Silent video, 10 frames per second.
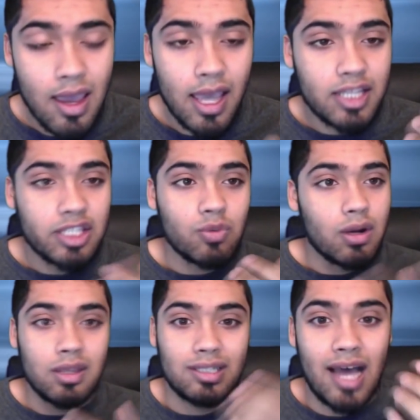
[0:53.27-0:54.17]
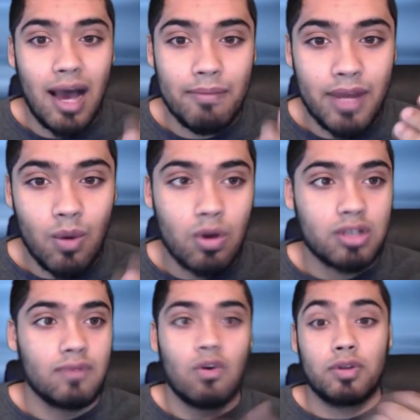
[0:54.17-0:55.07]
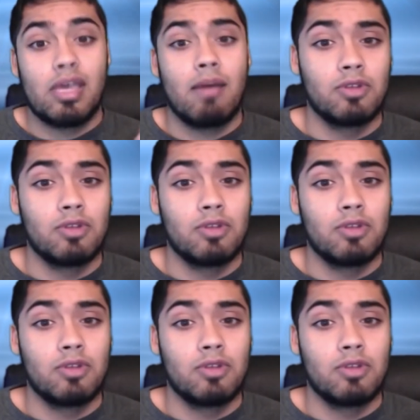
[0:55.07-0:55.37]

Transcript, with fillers: It's one of the top networks of all time.